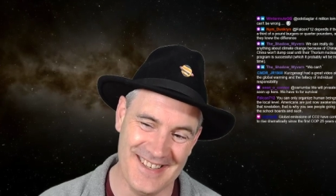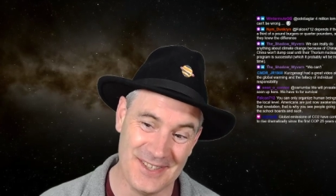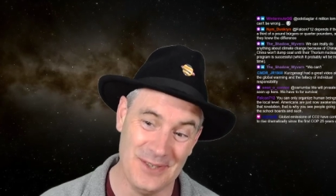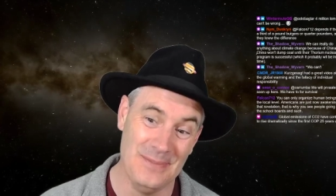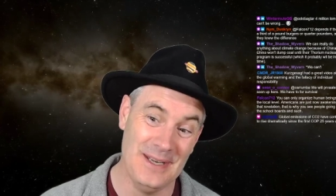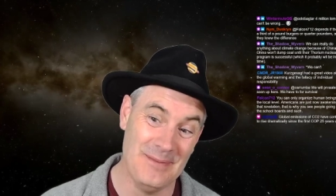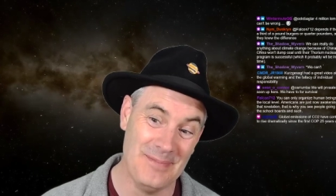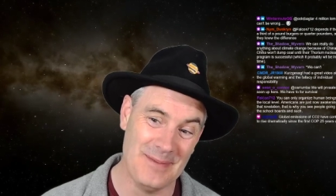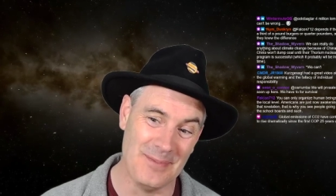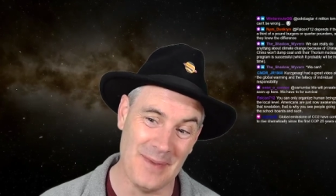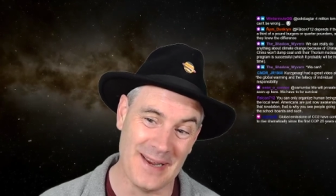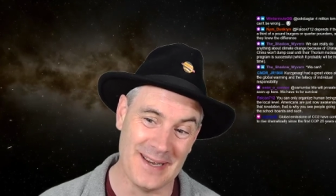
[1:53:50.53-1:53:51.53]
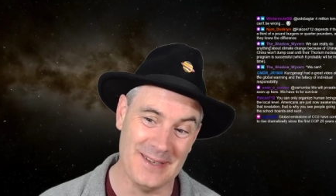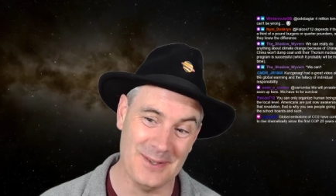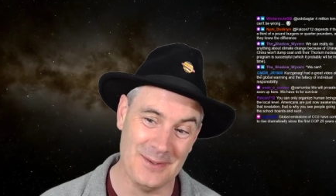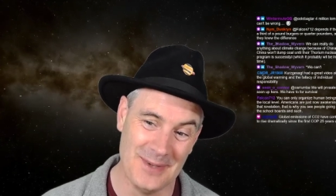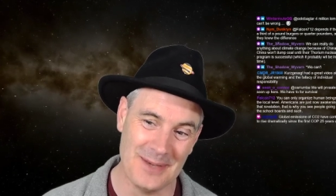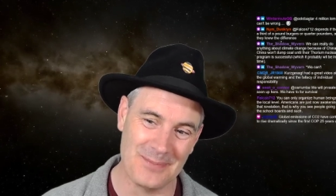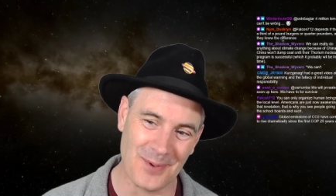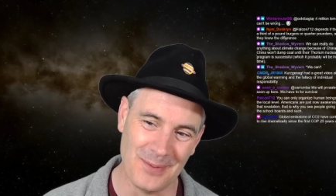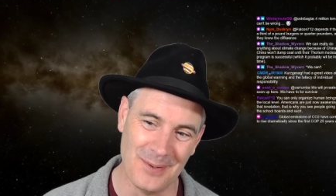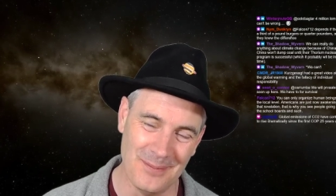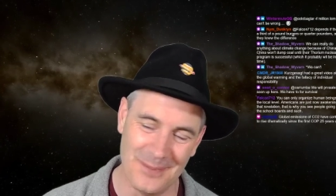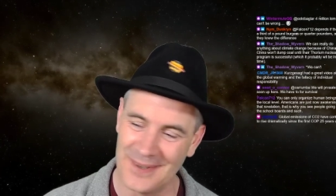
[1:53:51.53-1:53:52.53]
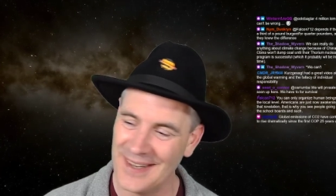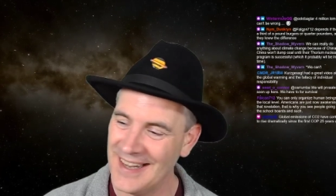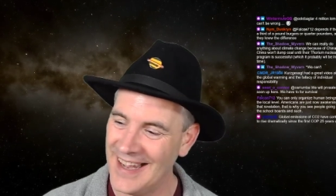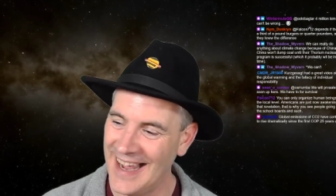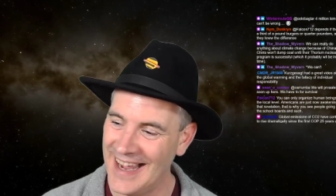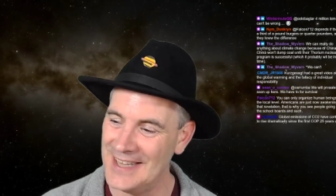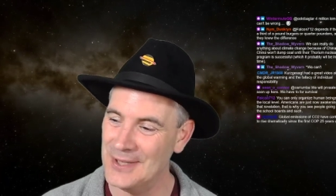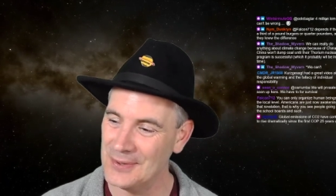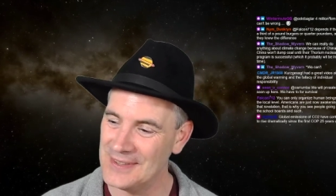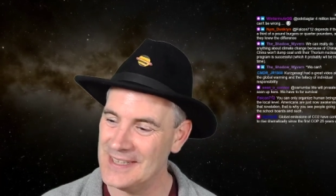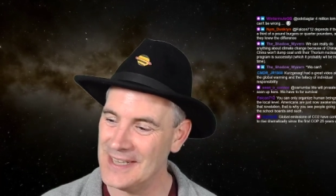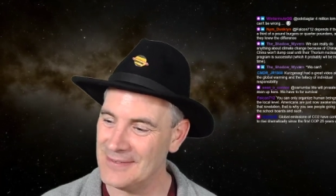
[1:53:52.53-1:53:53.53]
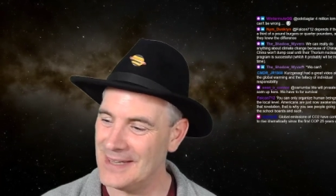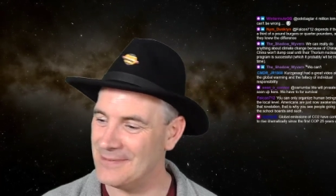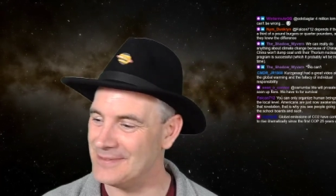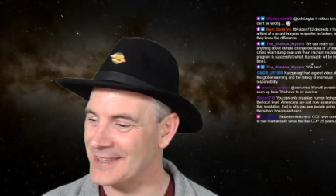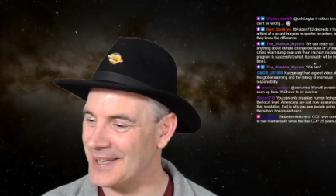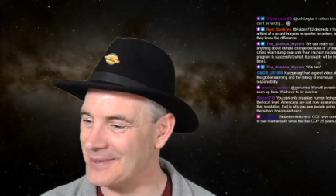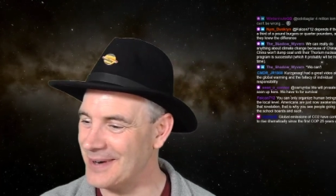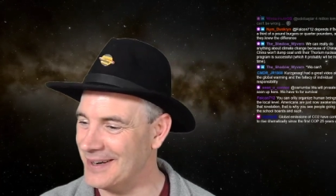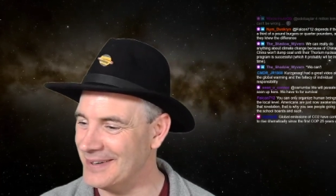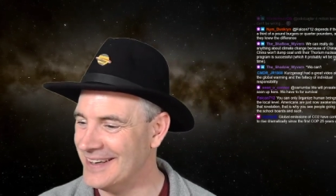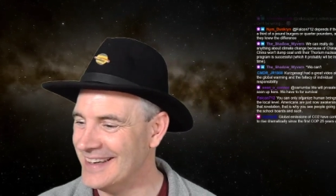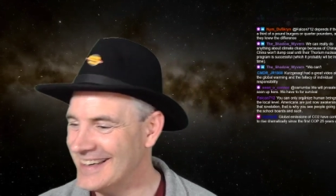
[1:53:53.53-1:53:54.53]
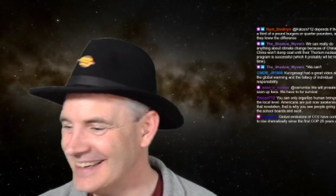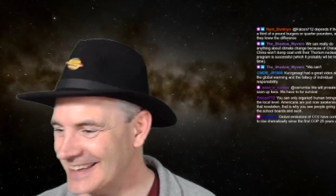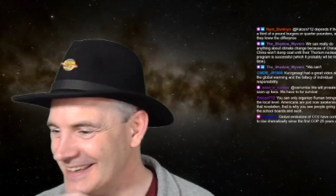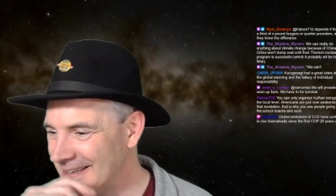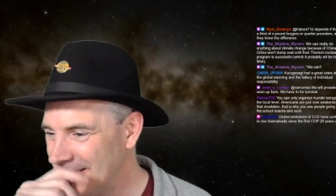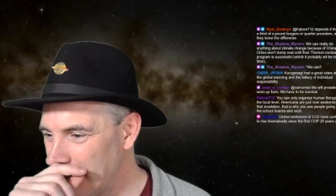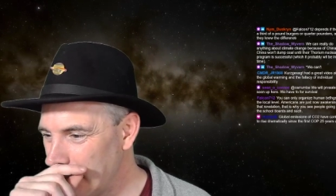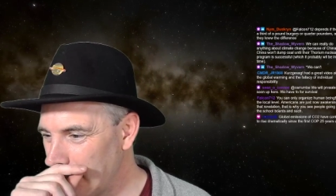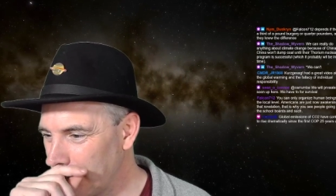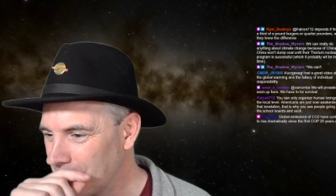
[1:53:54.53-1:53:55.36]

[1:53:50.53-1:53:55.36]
too many people making too many problems, and not enough love to go around. I